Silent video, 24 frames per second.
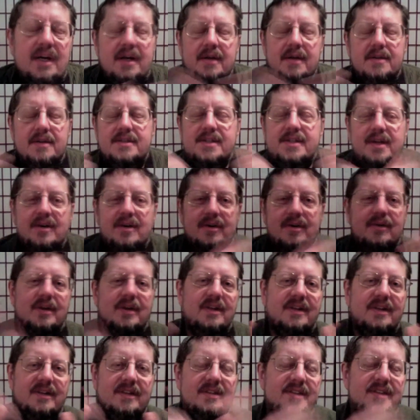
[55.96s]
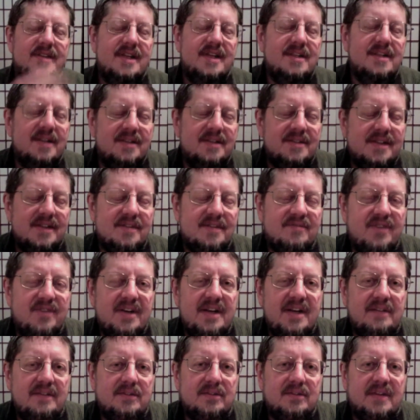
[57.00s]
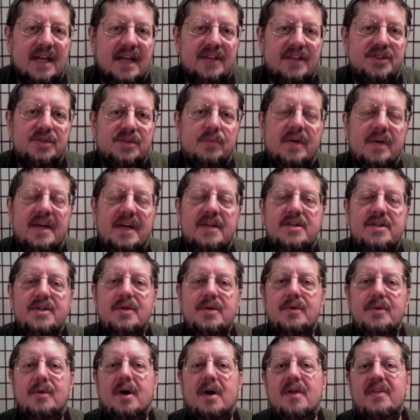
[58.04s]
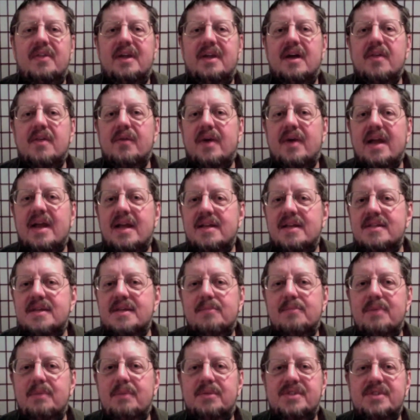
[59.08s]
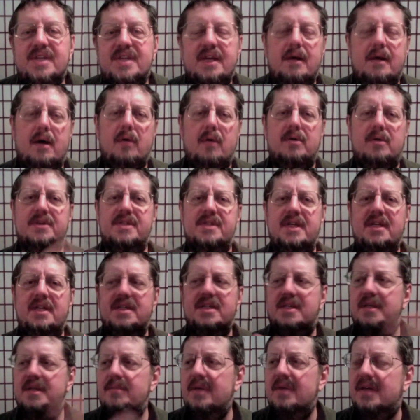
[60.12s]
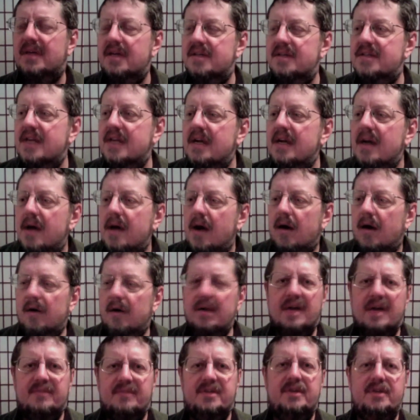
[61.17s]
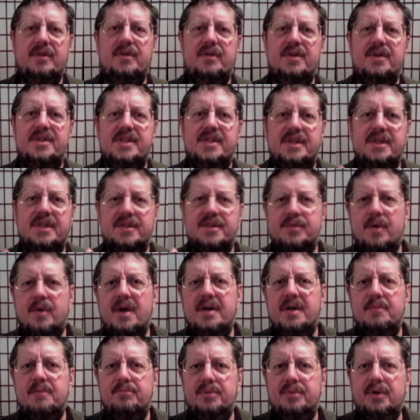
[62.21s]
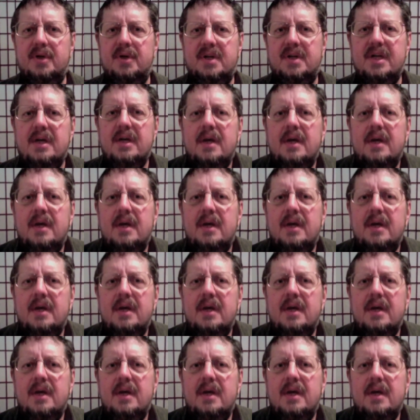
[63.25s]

So it's a, it's a funny little catch-22. On the other hand, some people say, oh, it's easy because all you have to do is, is write a book